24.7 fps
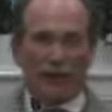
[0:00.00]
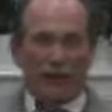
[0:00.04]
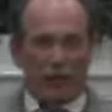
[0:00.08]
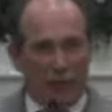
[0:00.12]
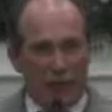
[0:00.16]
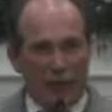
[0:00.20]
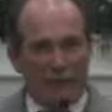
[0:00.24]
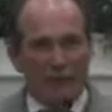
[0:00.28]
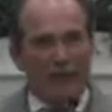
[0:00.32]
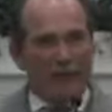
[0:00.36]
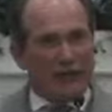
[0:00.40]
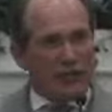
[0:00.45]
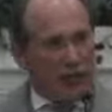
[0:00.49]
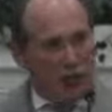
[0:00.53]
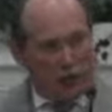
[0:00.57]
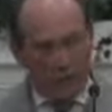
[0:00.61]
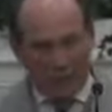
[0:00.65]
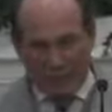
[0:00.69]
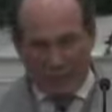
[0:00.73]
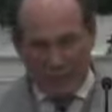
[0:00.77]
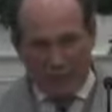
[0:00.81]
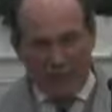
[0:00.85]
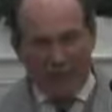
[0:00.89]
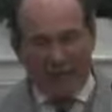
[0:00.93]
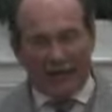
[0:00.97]
Women don't
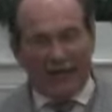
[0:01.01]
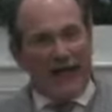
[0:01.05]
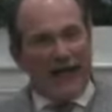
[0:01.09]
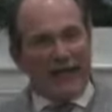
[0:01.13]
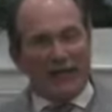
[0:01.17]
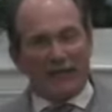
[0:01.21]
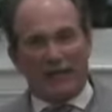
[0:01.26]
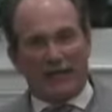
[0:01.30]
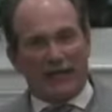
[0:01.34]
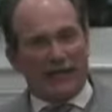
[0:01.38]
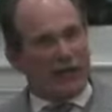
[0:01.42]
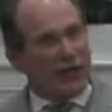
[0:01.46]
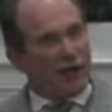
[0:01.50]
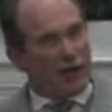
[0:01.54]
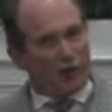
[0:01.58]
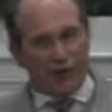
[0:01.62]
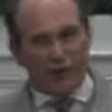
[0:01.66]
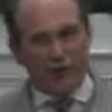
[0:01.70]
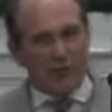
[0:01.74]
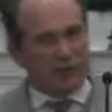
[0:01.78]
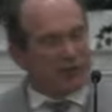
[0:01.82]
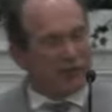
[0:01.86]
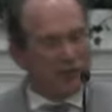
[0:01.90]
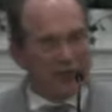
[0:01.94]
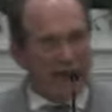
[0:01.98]
speak like men, they don't
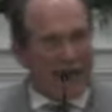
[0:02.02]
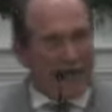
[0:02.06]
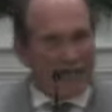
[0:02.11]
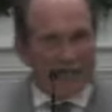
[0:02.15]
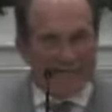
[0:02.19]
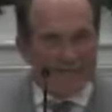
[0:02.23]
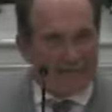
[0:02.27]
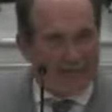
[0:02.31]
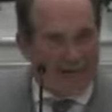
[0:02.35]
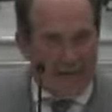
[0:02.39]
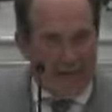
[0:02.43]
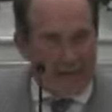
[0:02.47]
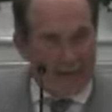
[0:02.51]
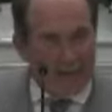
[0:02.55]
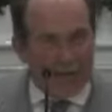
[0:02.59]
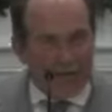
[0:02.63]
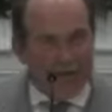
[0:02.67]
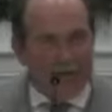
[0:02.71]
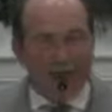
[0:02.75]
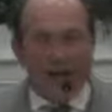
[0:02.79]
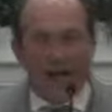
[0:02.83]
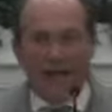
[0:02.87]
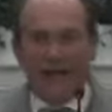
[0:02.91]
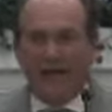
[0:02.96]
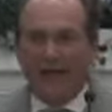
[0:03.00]
use a man's
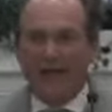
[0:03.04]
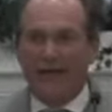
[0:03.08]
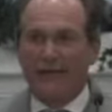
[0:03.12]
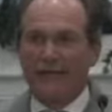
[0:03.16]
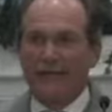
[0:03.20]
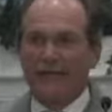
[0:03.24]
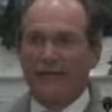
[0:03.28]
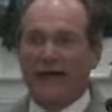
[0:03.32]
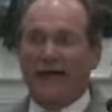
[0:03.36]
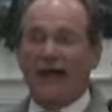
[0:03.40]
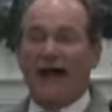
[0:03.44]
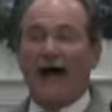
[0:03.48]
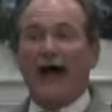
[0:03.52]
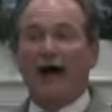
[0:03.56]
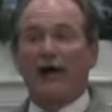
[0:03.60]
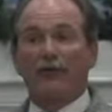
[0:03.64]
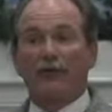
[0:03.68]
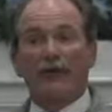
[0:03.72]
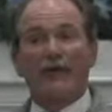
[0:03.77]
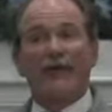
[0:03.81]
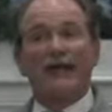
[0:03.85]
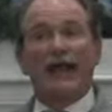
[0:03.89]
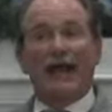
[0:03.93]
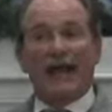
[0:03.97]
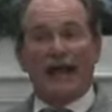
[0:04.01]
vocabulary. But I'll
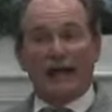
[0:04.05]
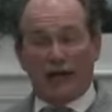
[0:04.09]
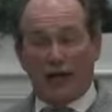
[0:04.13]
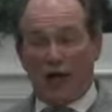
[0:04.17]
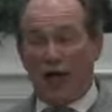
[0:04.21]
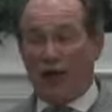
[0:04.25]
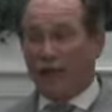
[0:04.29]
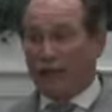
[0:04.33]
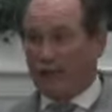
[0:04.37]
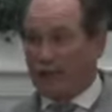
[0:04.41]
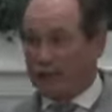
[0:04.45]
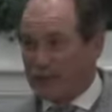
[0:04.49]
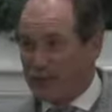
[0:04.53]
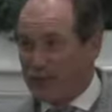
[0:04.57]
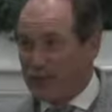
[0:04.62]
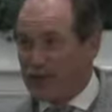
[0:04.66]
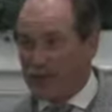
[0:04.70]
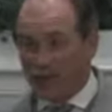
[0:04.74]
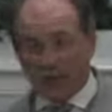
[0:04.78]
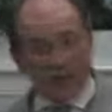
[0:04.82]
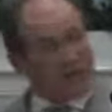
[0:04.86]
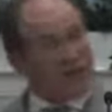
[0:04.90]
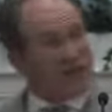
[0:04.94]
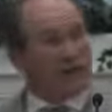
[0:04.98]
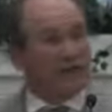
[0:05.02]
read Ann Coulter's book
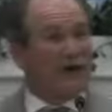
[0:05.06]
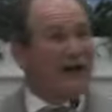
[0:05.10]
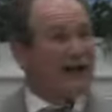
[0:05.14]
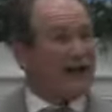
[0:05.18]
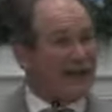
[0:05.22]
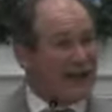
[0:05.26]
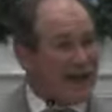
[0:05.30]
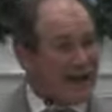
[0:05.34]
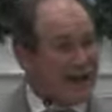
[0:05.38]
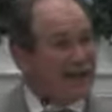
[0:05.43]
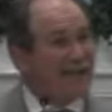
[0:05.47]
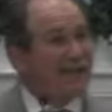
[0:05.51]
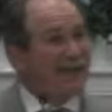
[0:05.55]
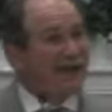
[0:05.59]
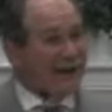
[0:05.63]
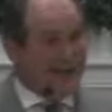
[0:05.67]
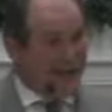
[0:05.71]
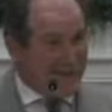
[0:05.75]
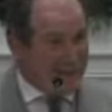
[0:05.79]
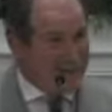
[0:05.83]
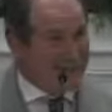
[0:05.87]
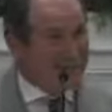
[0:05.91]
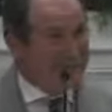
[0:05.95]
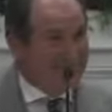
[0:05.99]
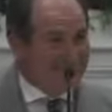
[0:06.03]
because she can write like a man.